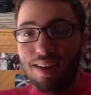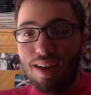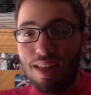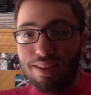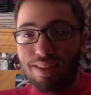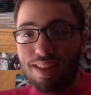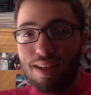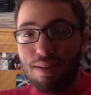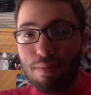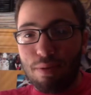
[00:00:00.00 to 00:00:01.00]
other than
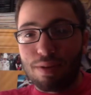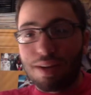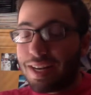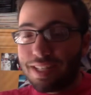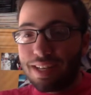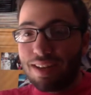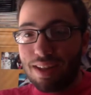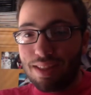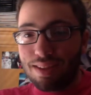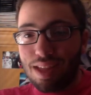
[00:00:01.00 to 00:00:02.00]

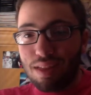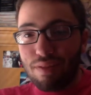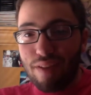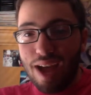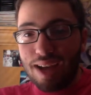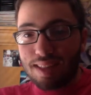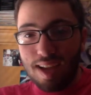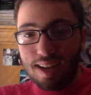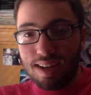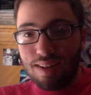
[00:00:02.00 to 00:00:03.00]
the fact
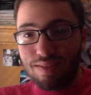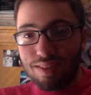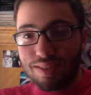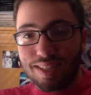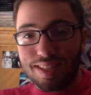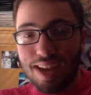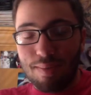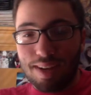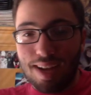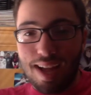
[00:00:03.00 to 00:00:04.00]
that there was this
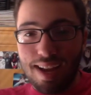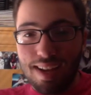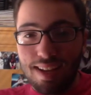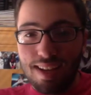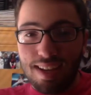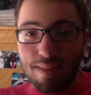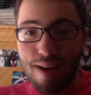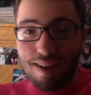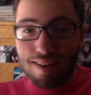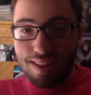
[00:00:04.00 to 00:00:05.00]
camera guy in the
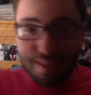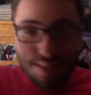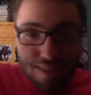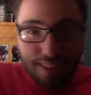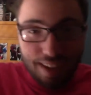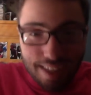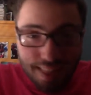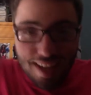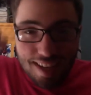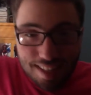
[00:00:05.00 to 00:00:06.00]
background that was going like
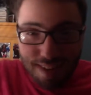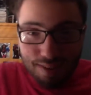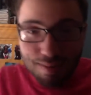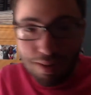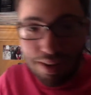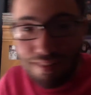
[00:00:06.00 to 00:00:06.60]
this, and it was pretty